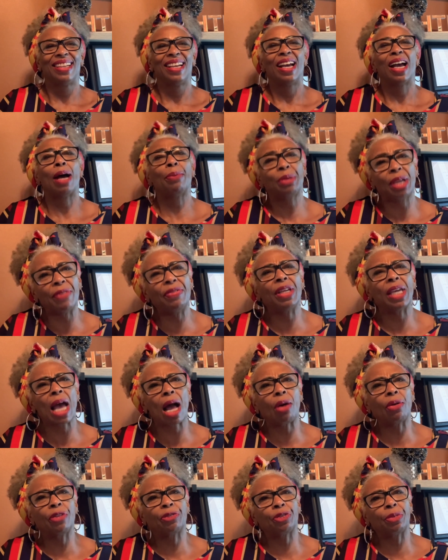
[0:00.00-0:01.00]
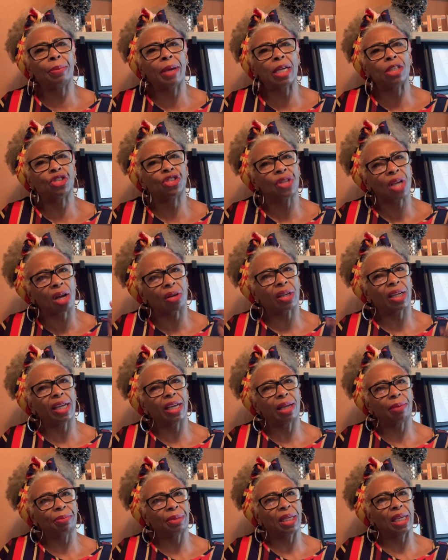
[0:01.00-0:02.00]
I'm giving y'all information. Y'all can
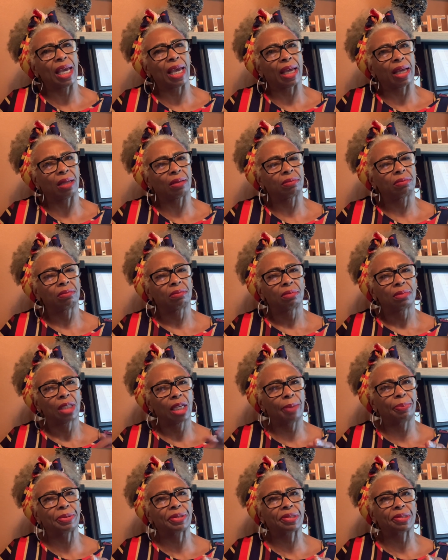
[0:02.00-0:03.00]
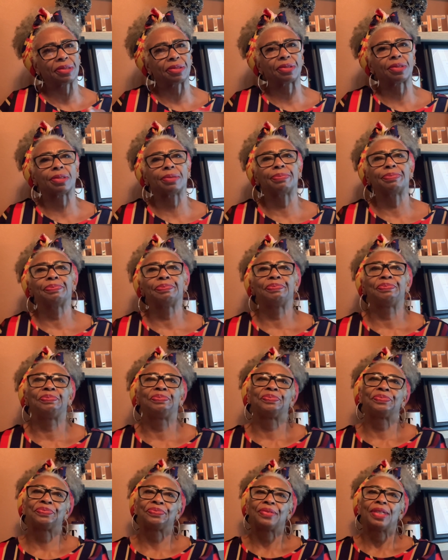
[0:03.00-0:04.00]
help me out. Help a sister.
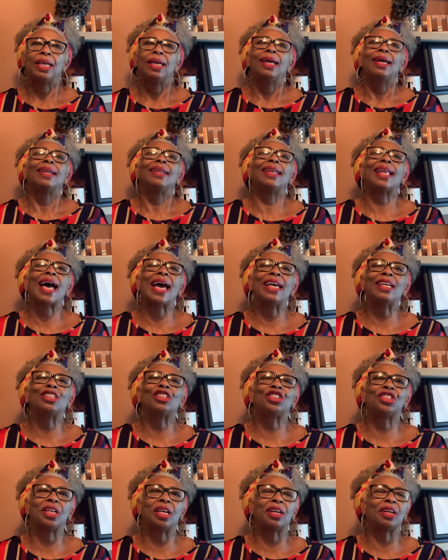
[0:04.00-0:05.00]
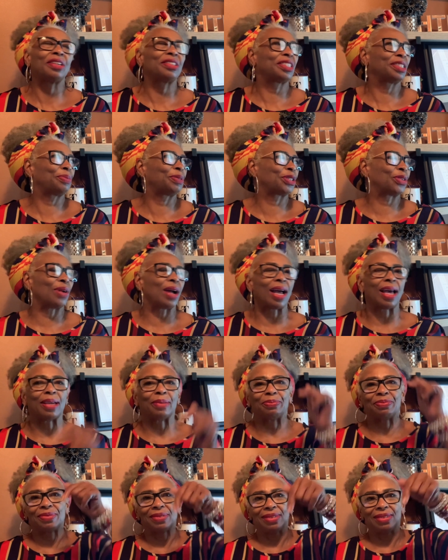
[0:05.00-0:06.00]
Like, share,
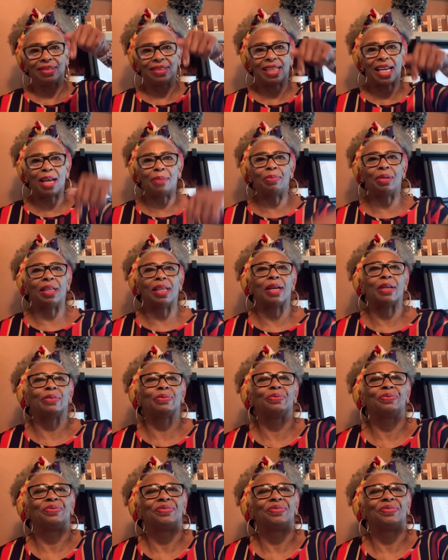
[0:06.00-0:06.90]
subscribe down below.